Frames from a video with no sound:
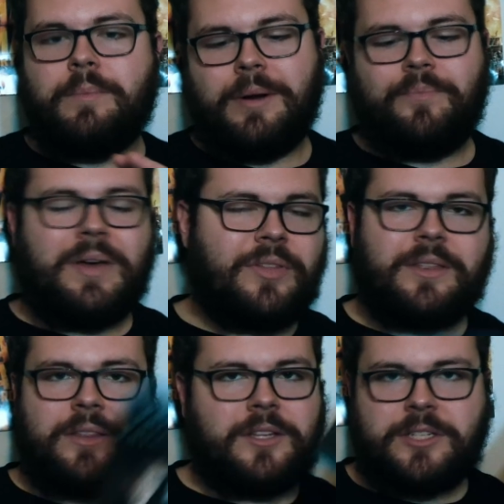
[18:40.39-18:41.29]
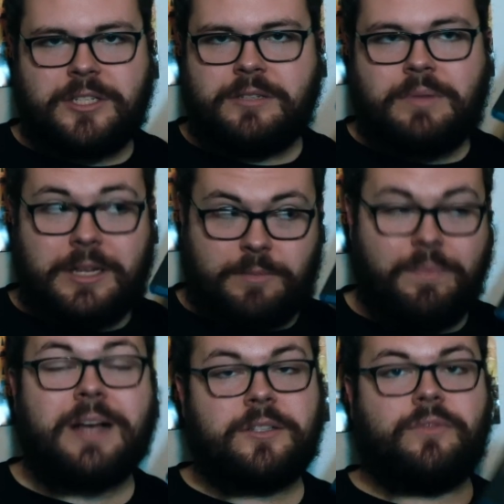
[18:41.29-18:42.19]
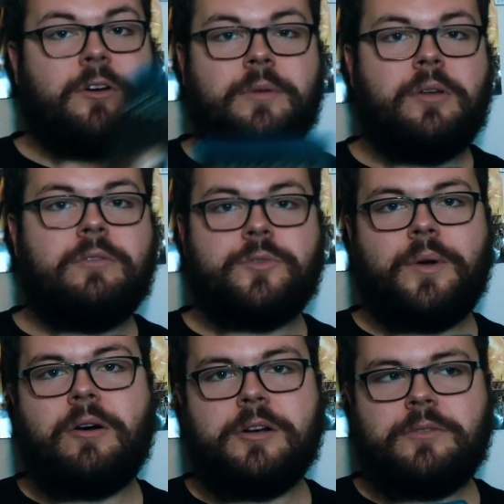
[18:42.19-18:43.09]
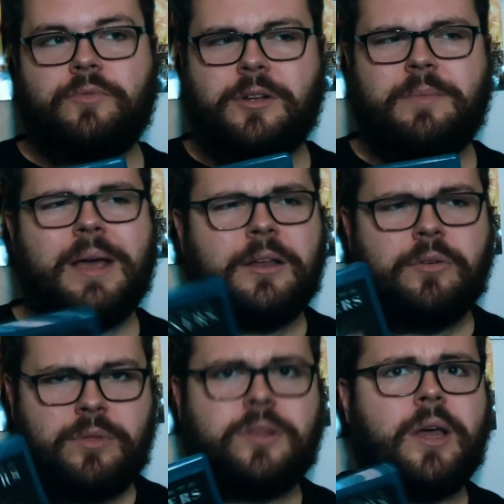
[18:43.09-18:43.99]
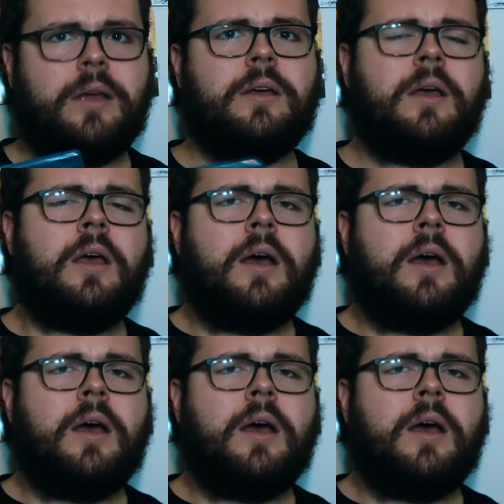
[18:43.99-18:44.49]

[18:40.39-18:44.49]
but I think that this is his best film in those regards, of really making you think.